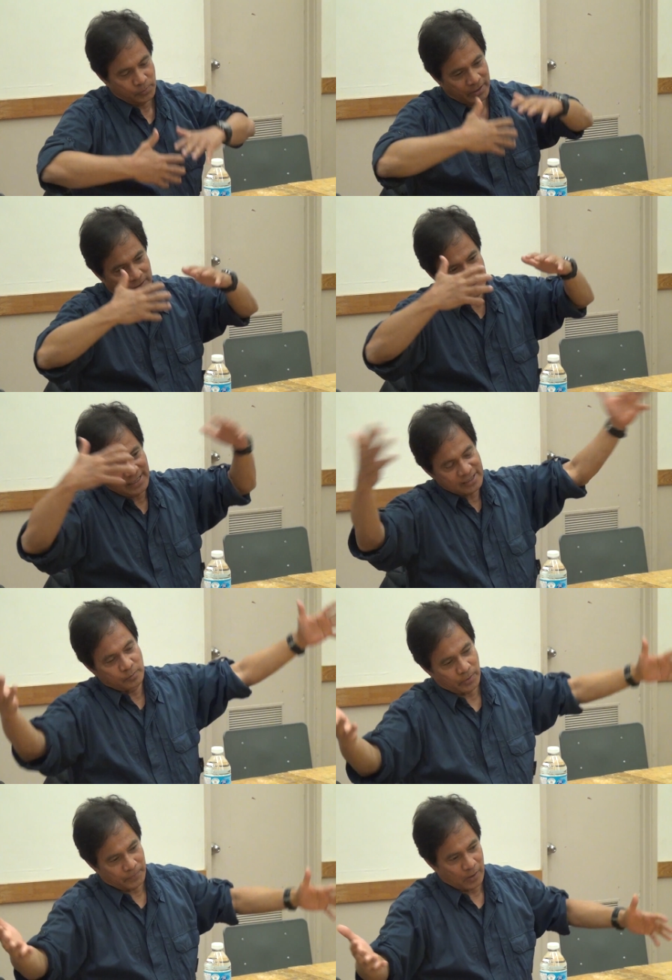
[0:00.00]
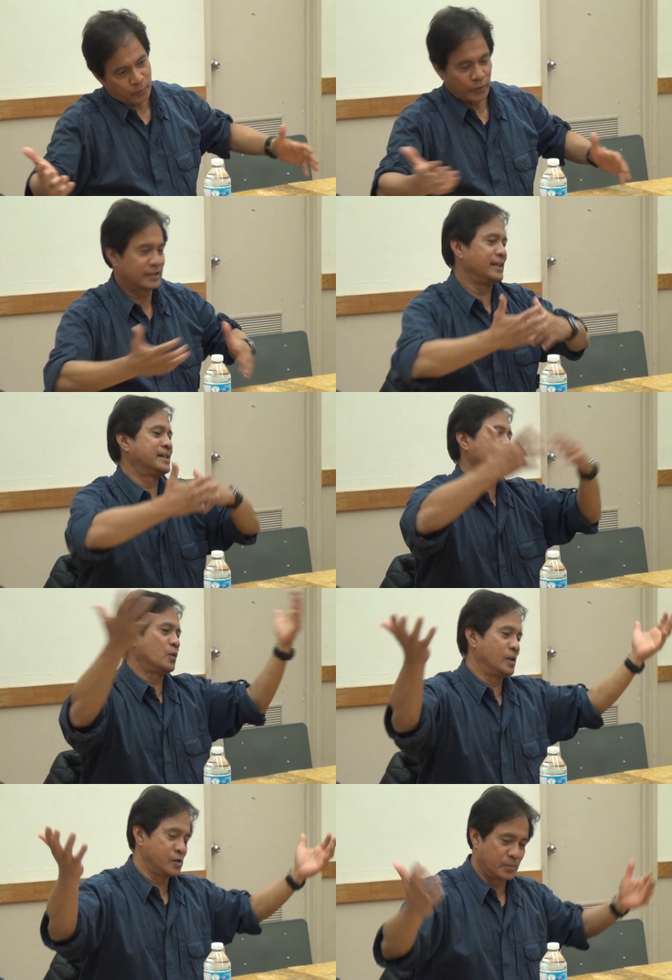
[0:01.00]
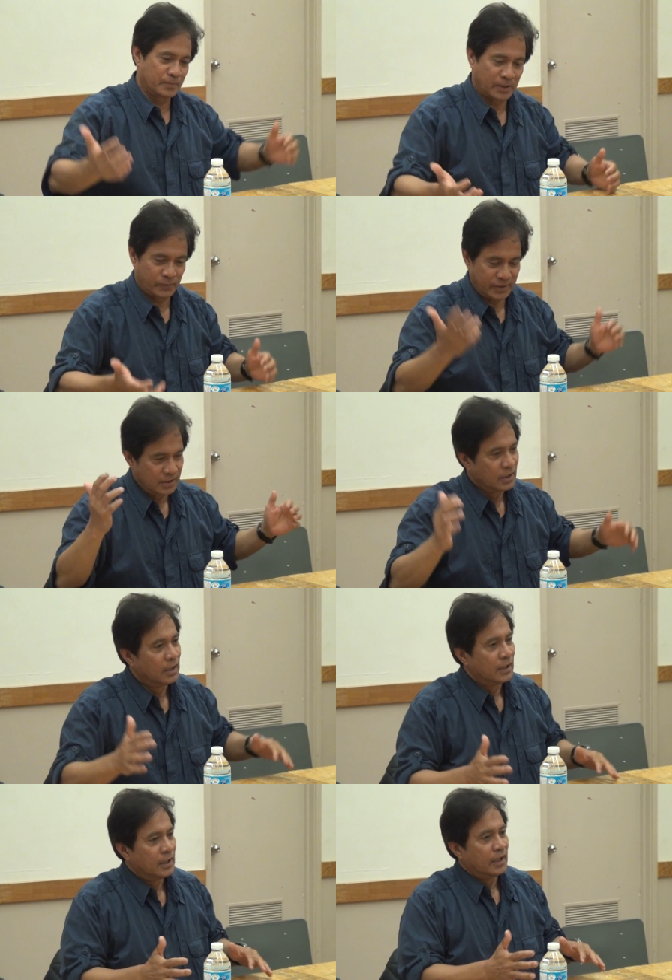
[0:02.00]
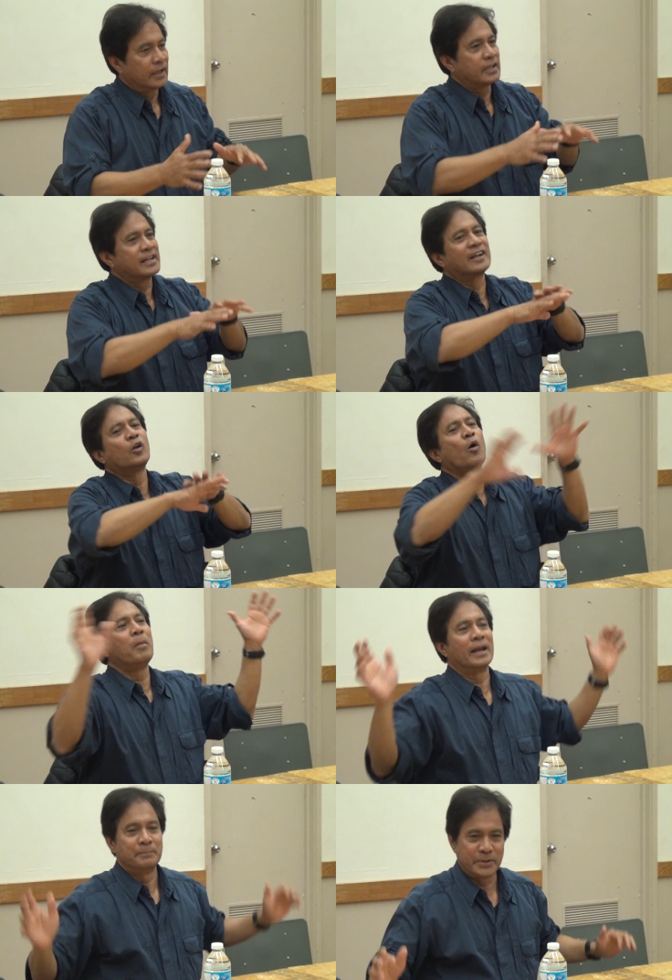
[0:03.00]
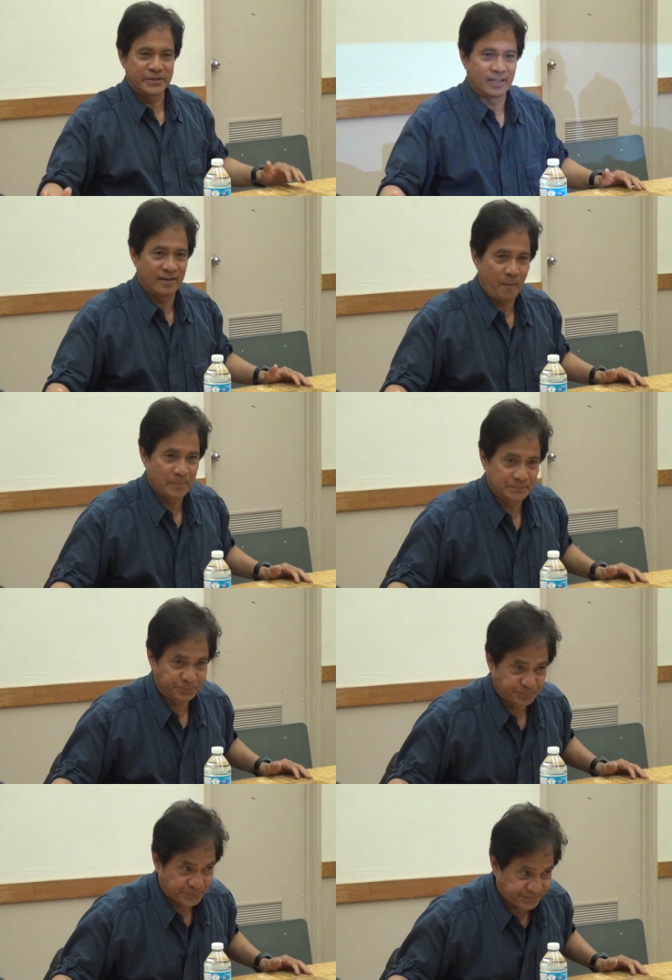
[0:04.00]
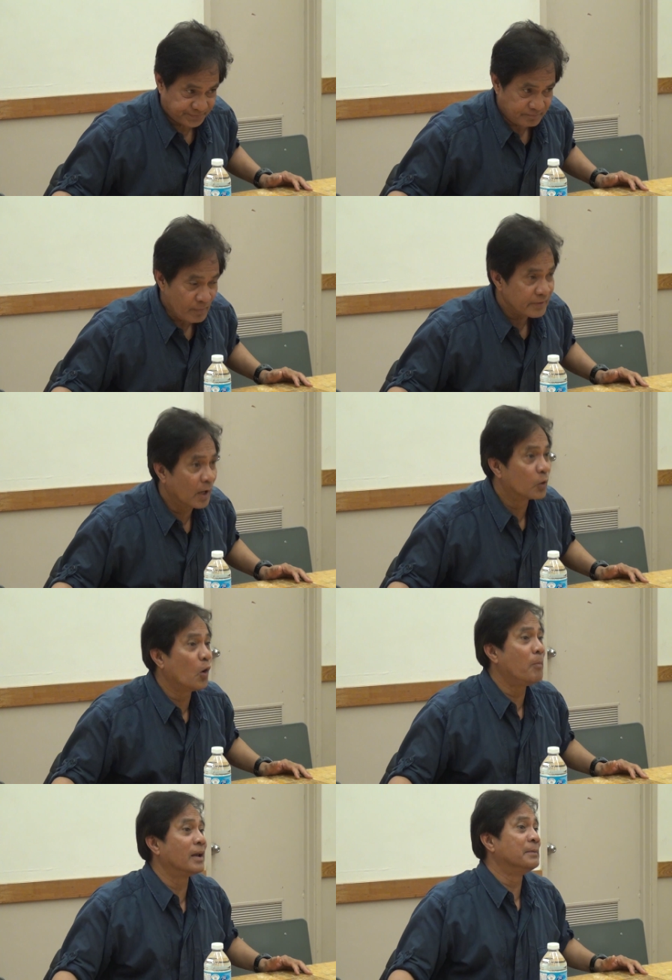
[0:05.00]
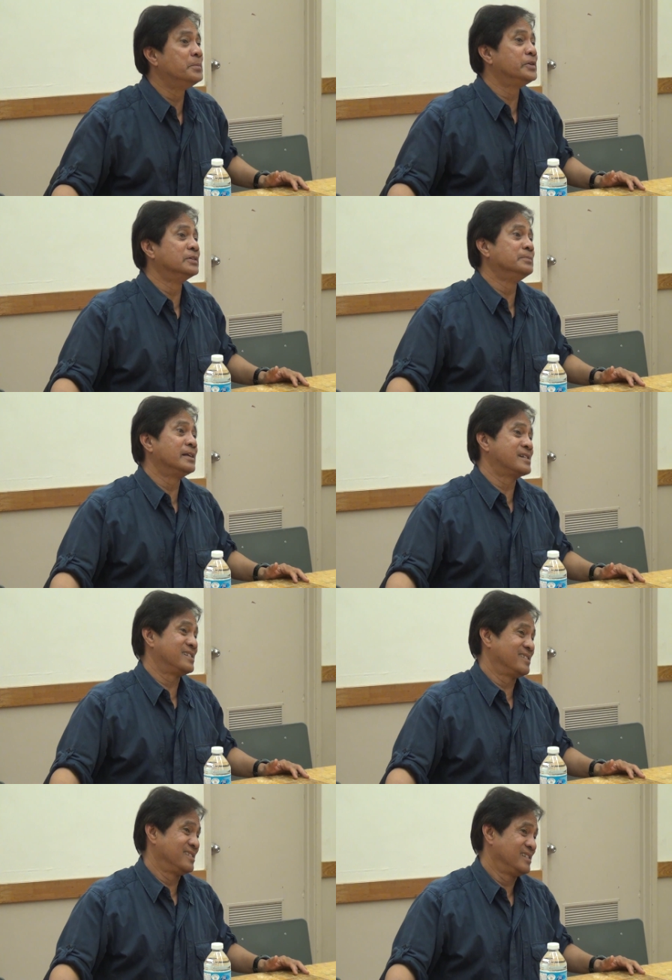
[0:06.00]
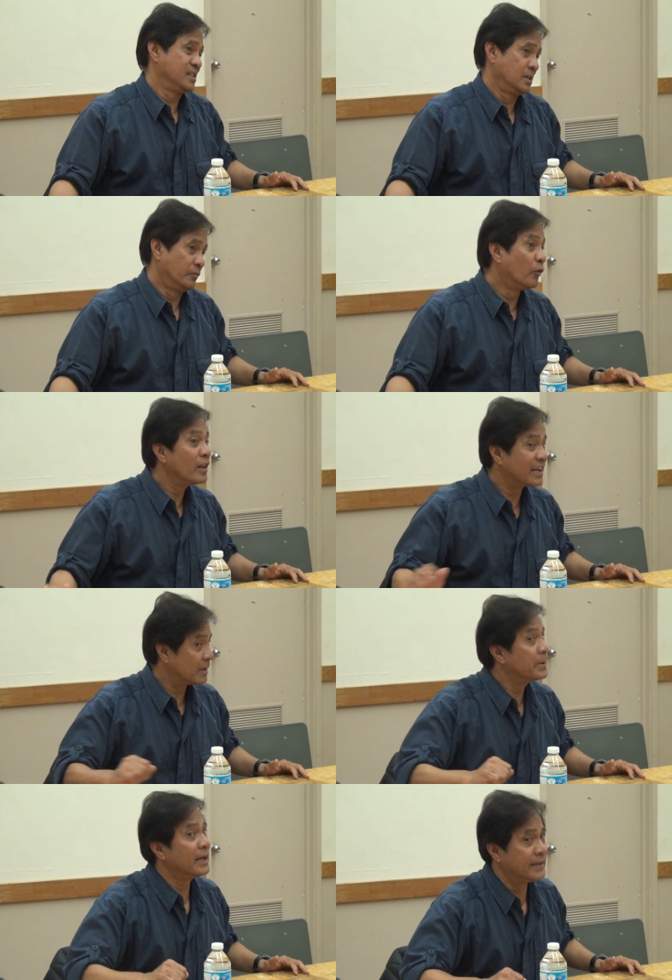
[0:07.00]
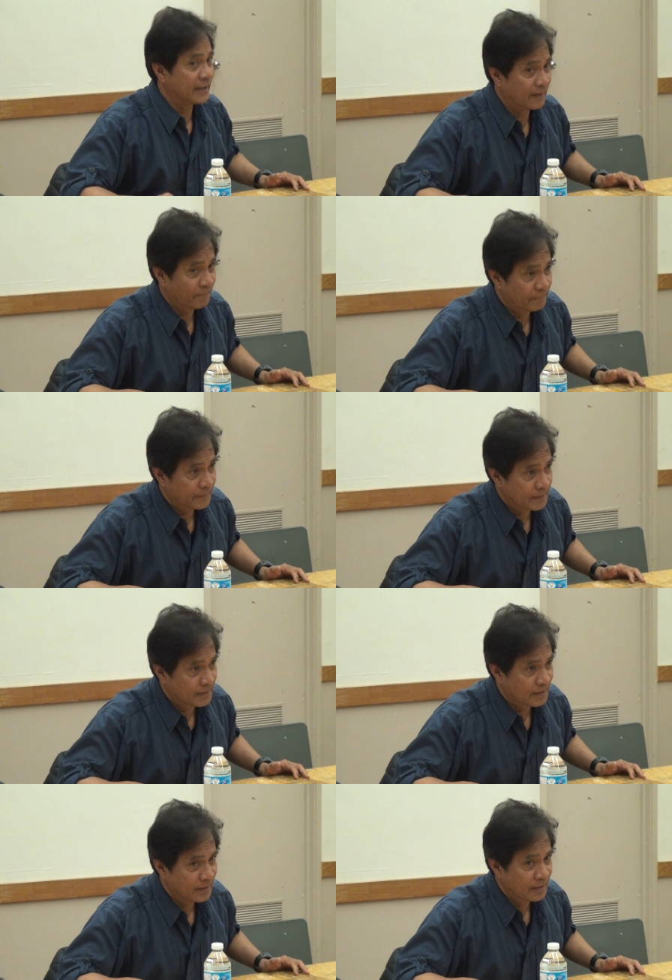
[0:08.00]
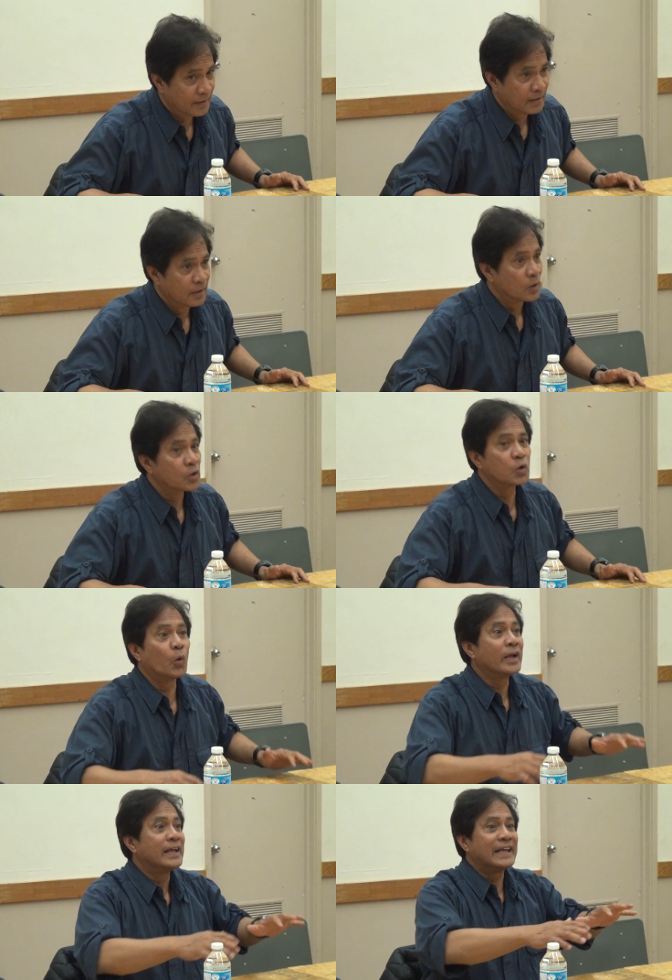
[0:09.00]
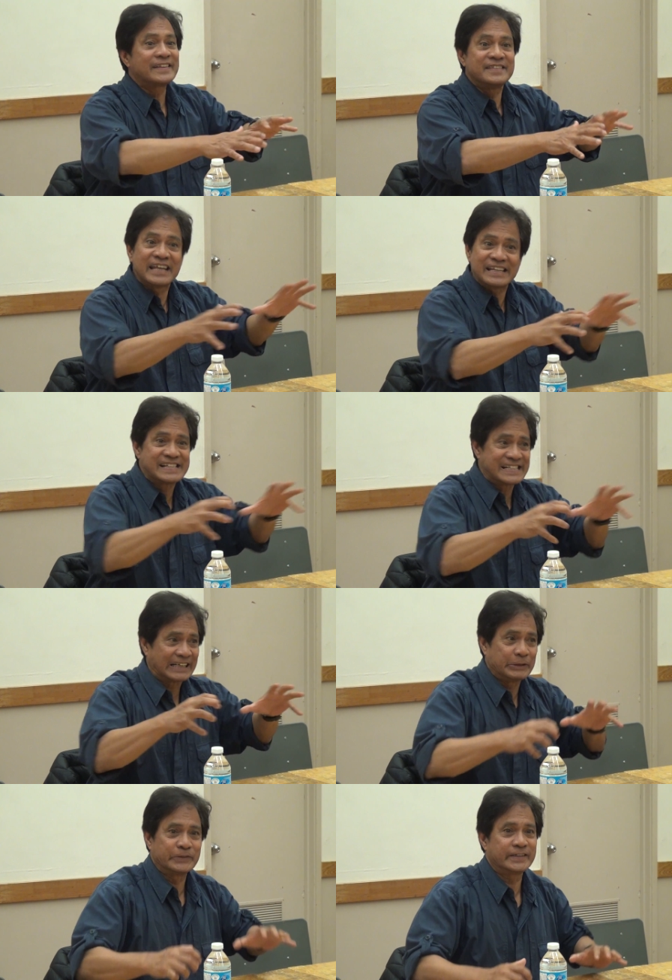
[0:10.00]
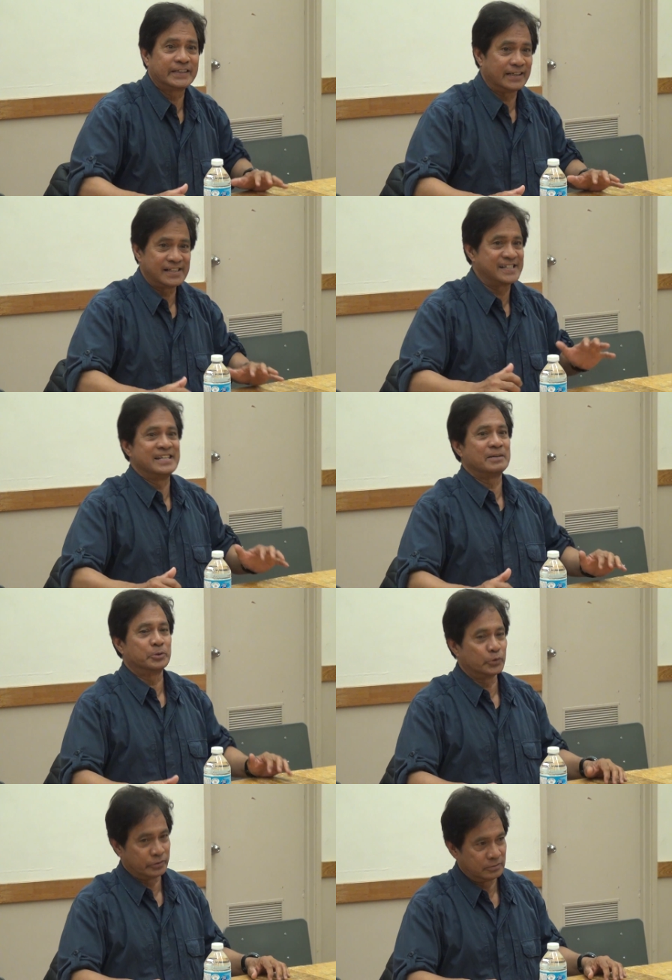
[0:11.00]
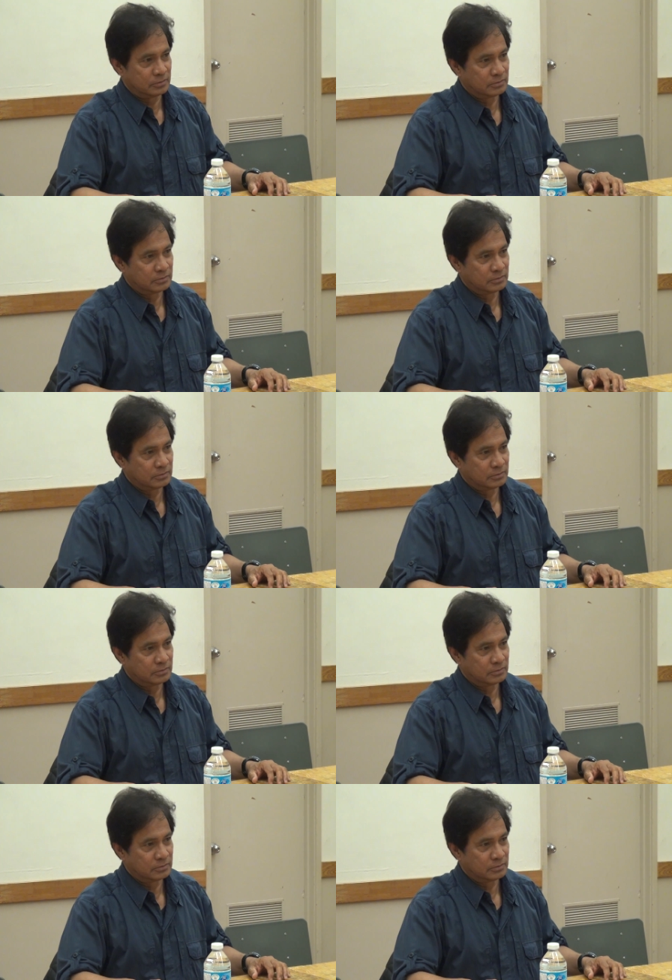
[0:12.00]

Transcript: to become the next superpower, at least equal superpower. It has a global ambition. Now, global ambition means vulnerability. So it needs security in its neighborhood.